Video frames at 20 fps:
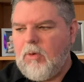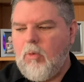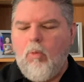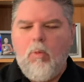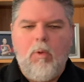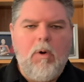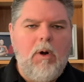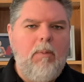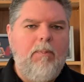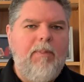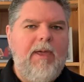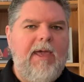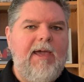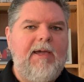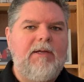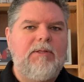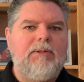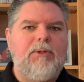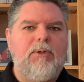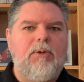were
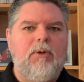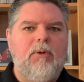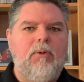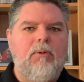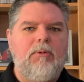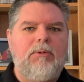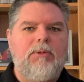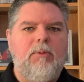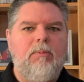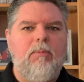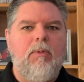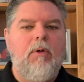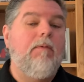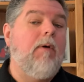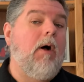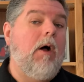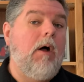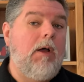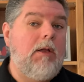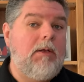pegged to move
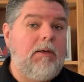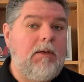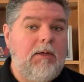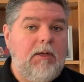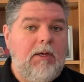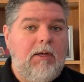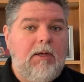on